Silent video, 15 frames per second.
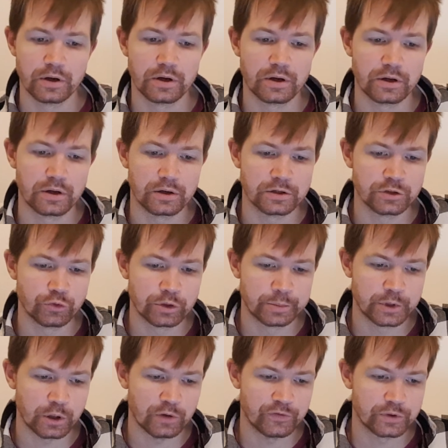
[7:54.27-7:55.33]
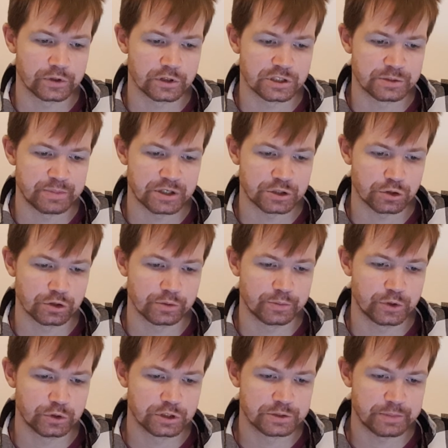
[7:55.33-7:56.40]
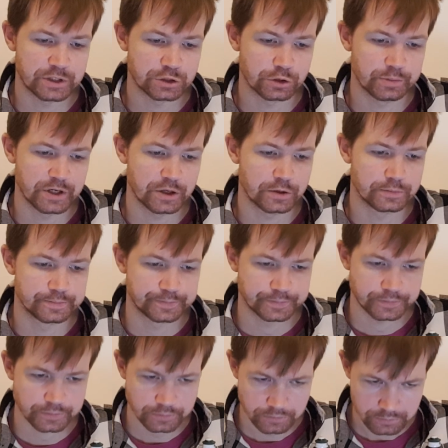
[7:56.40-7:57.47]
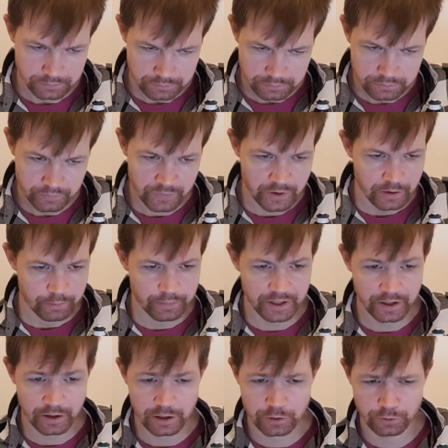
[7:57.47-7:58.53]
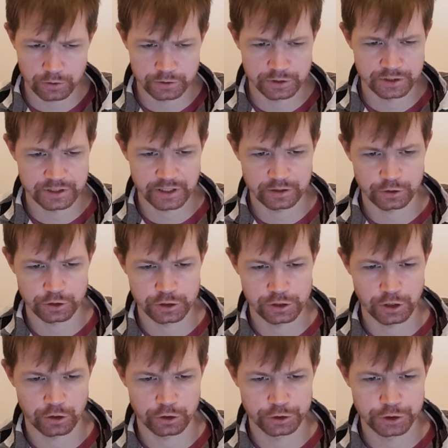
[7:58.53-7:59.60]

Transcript: you will be offered a specially brewed special beer. My high quality standards are